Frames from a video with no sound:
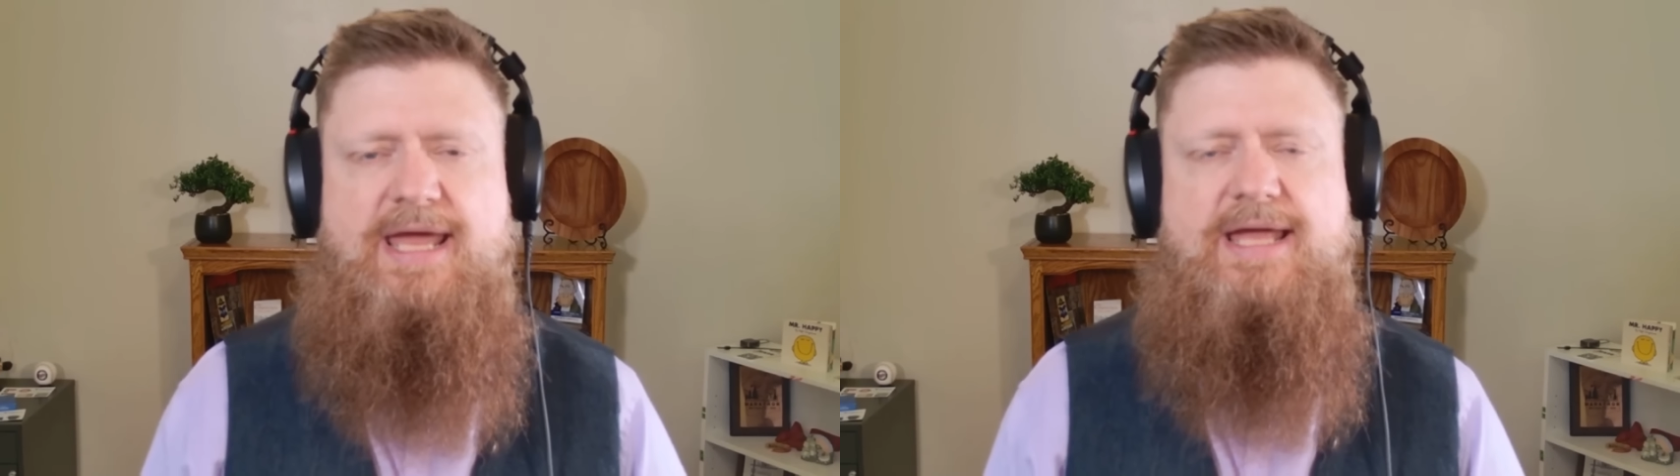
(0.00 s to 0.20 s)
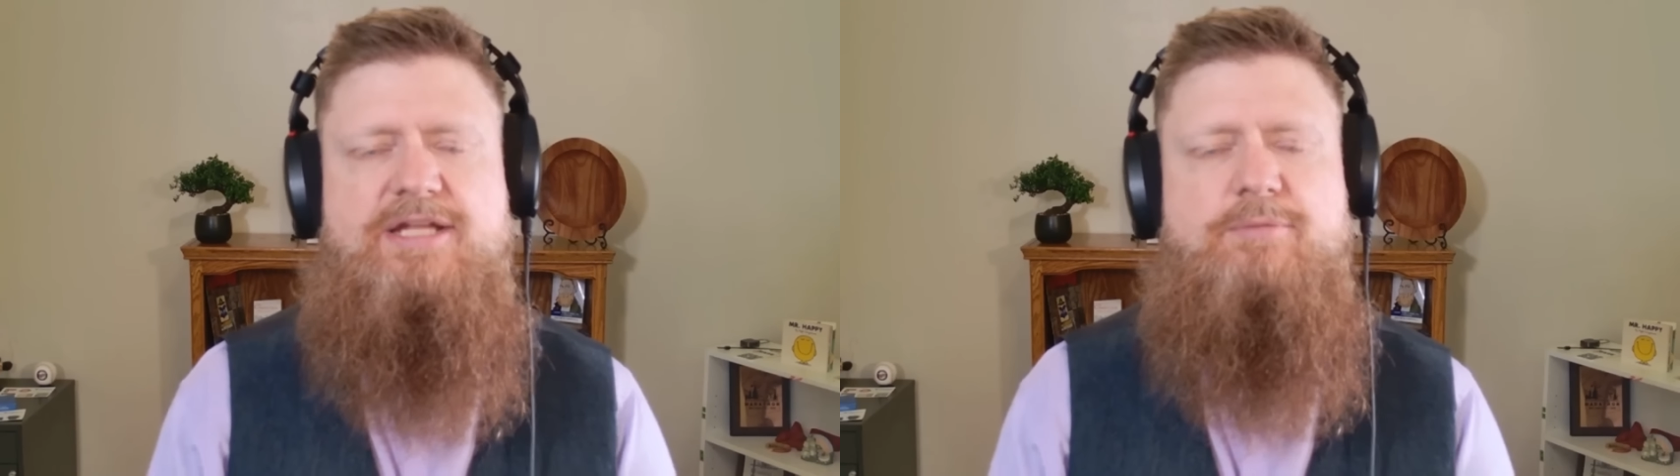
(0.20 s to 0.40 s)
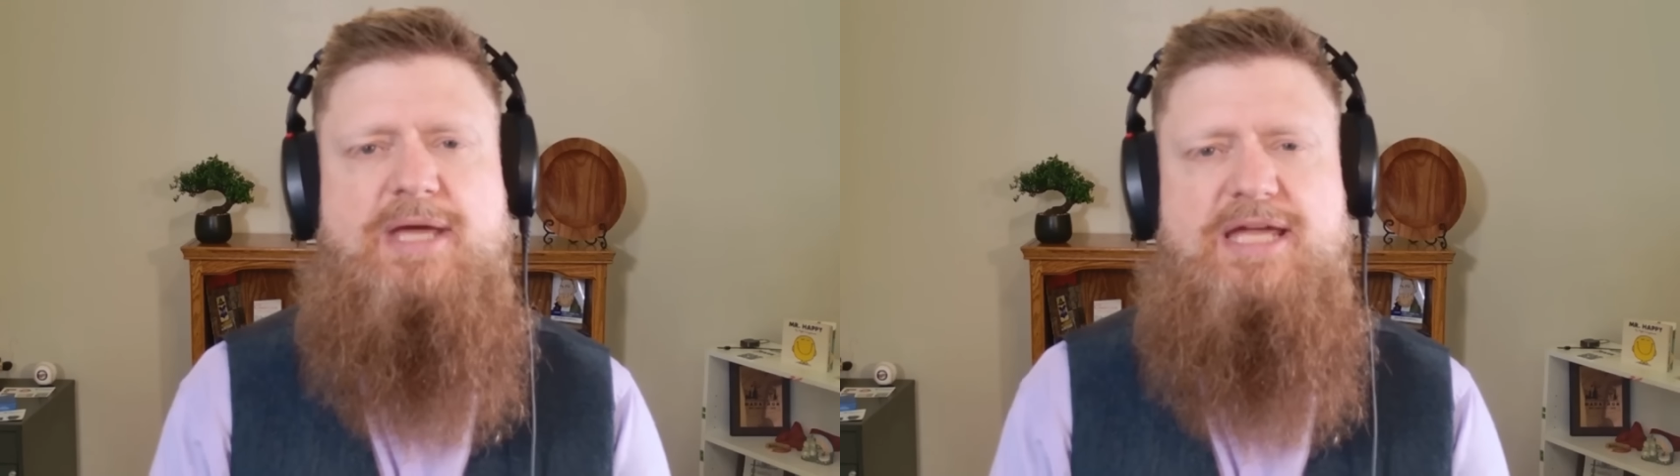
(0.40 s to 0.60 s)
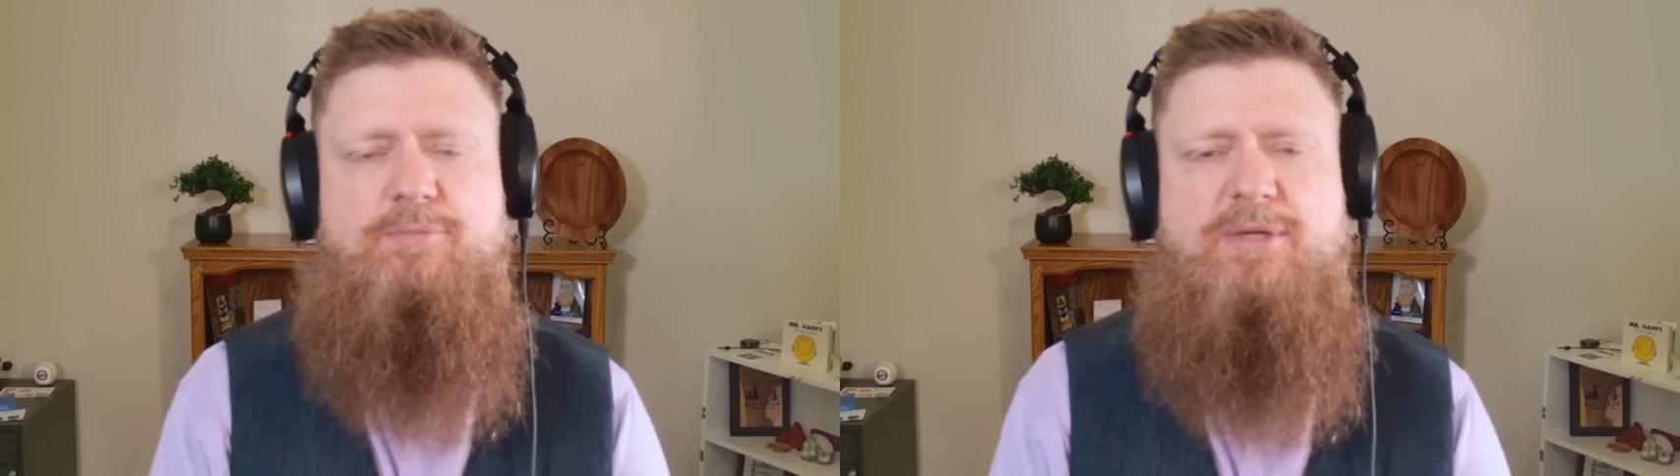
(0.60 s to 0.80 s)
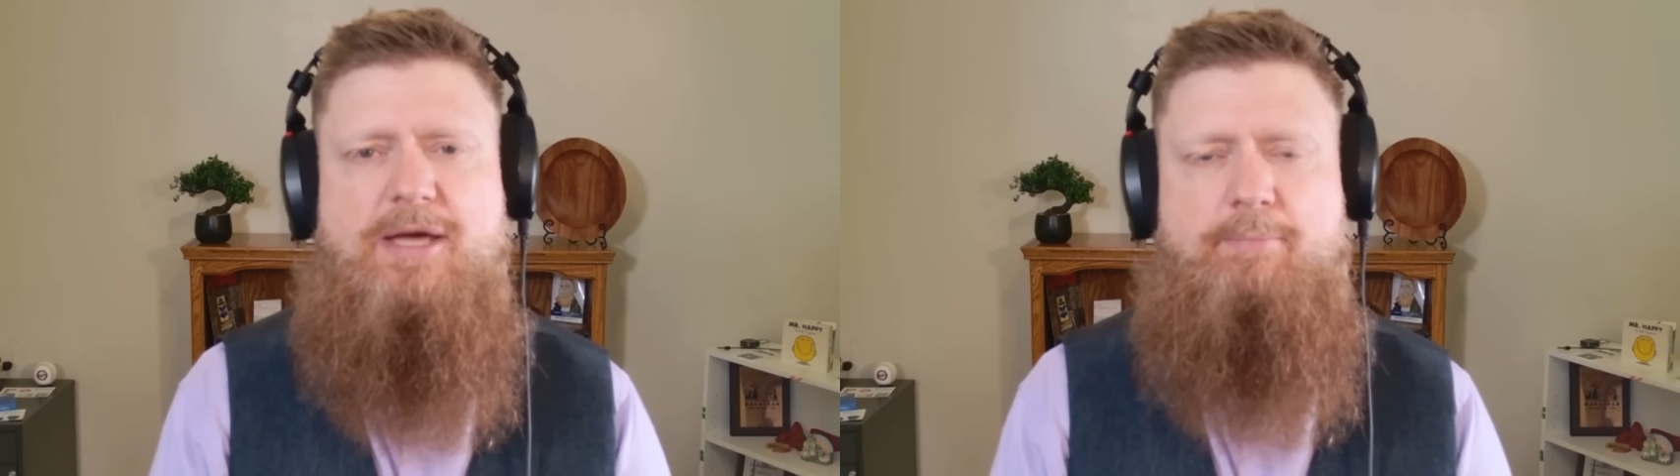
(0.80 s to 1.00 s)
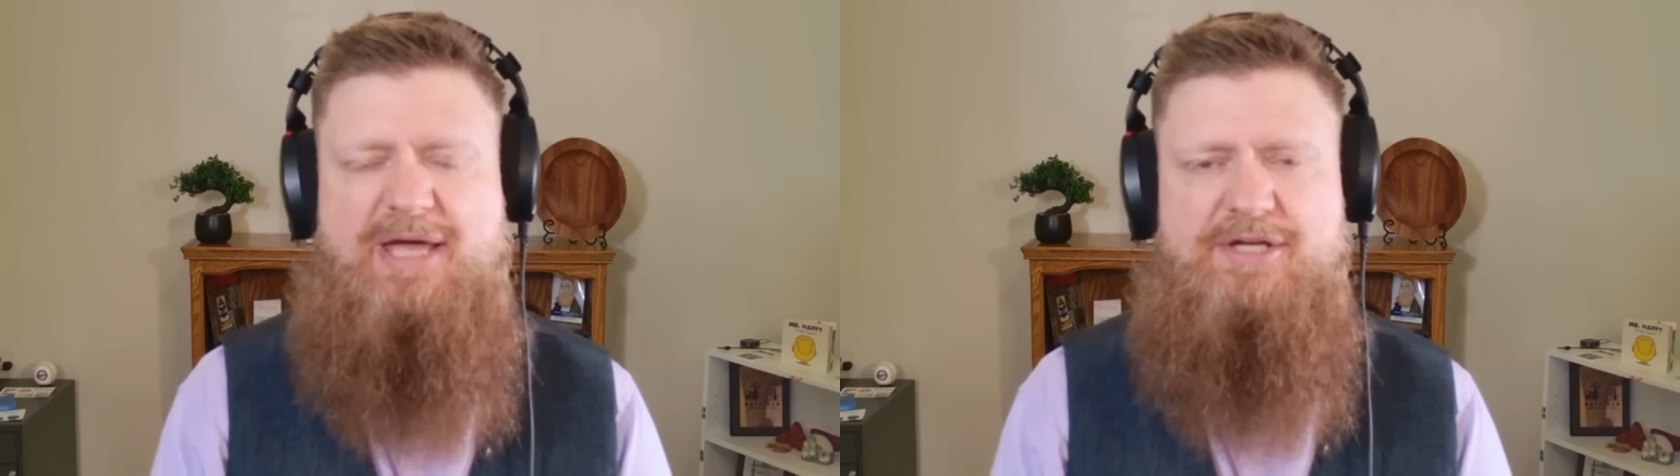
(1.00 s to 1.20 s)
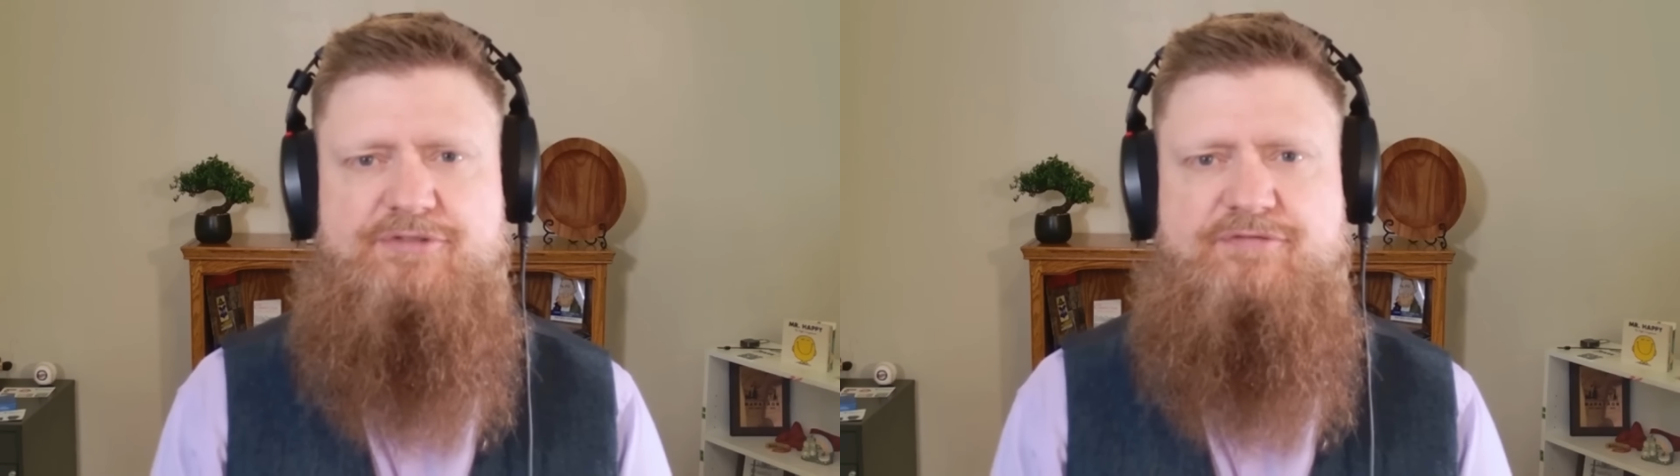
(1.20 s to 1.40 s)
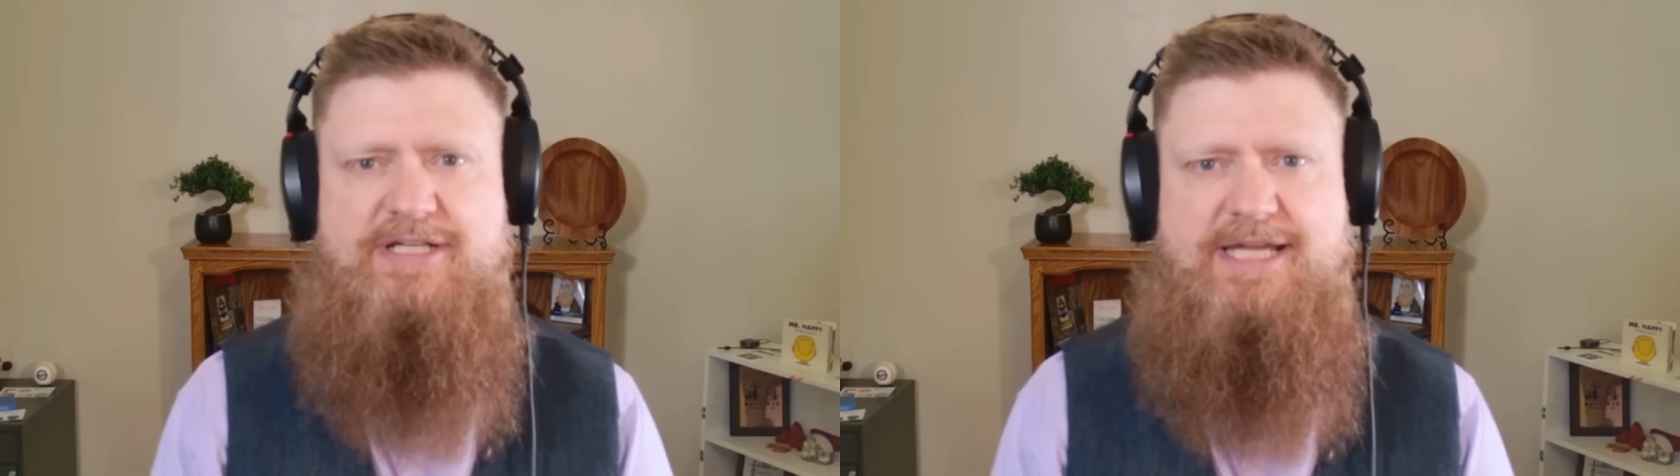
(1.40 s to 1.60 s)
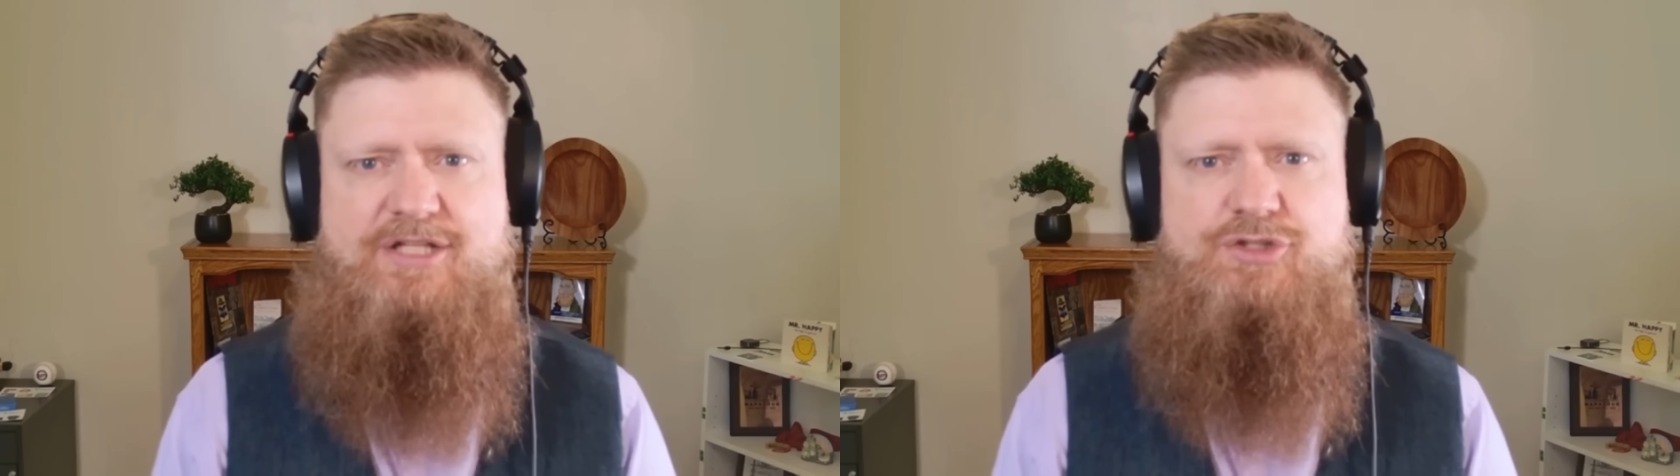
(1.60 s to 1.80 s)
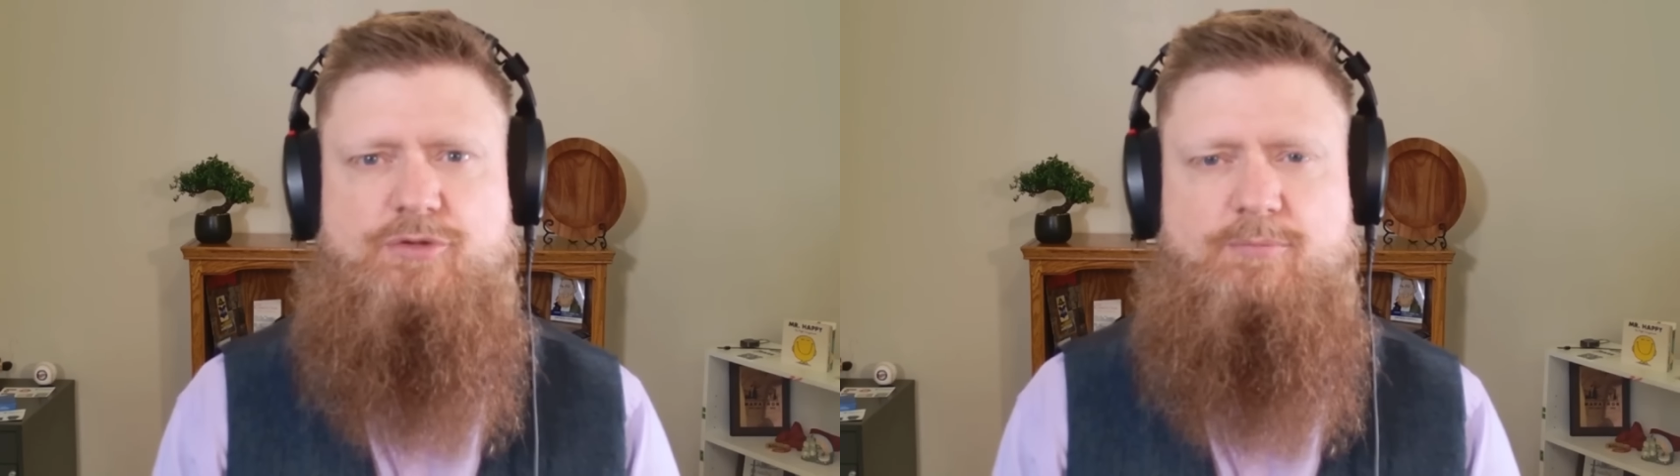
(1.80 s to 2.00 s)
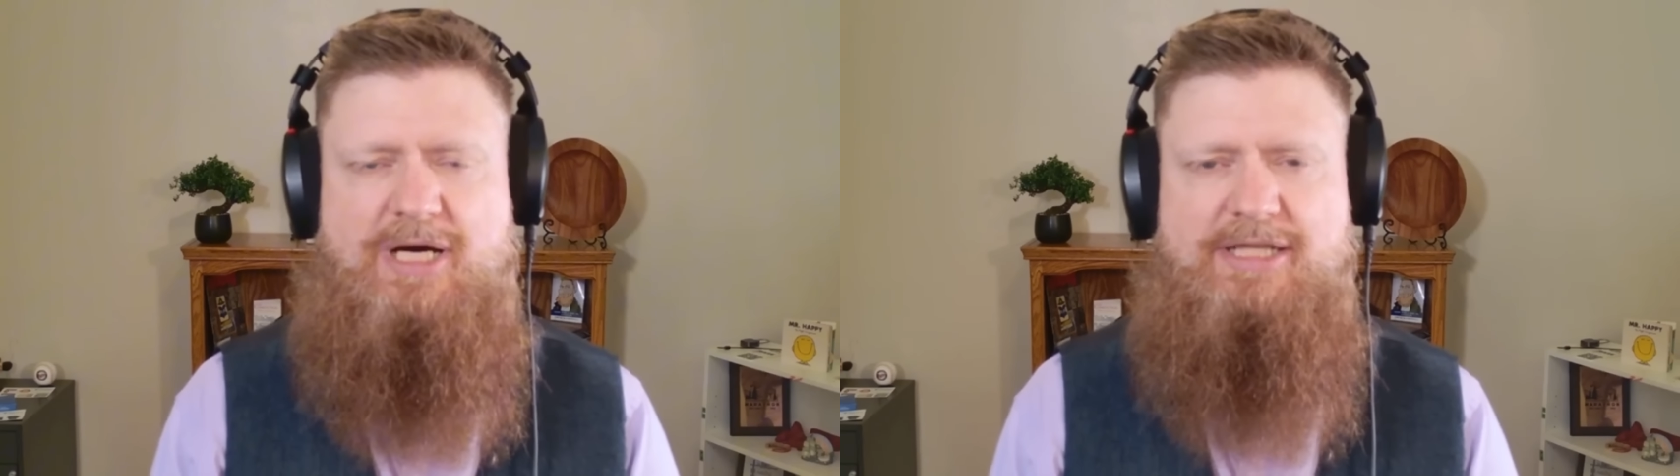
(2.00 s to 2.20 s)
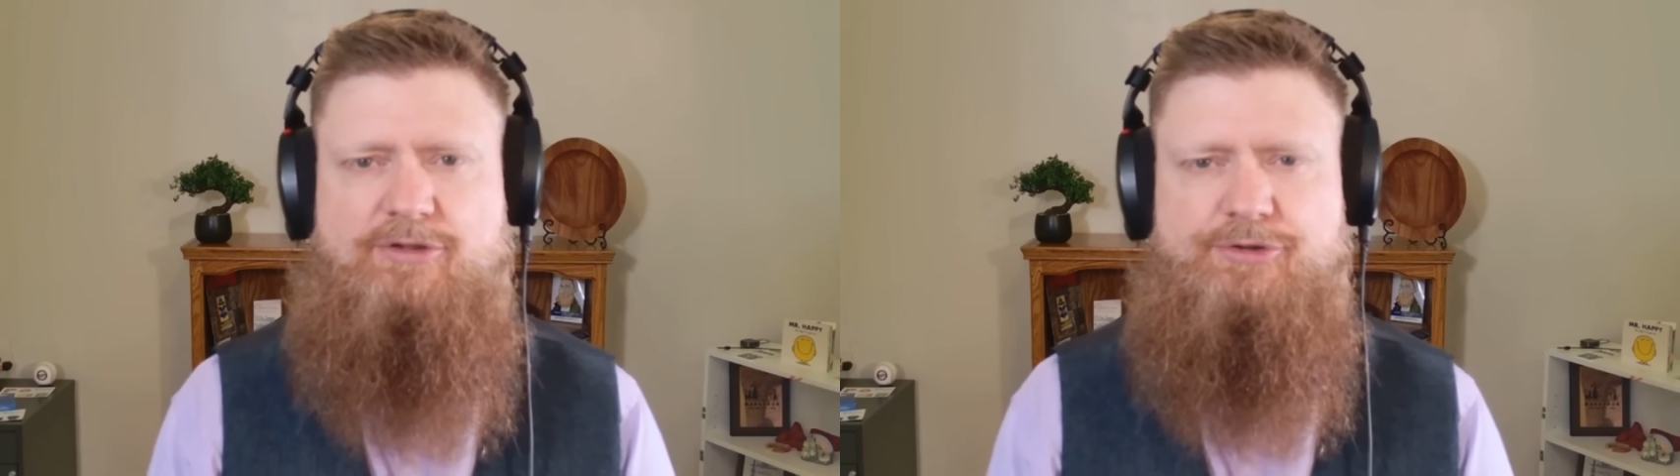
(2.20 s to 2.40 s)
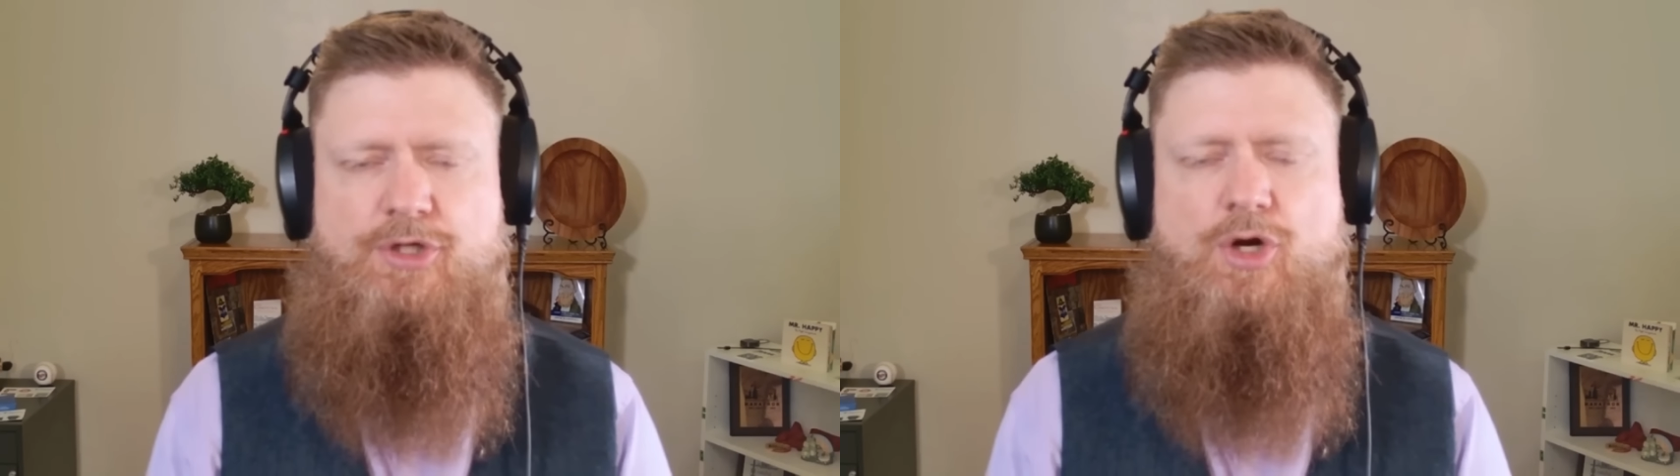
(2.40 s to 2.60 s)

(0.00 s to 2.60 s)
and it made me a better financial modeler.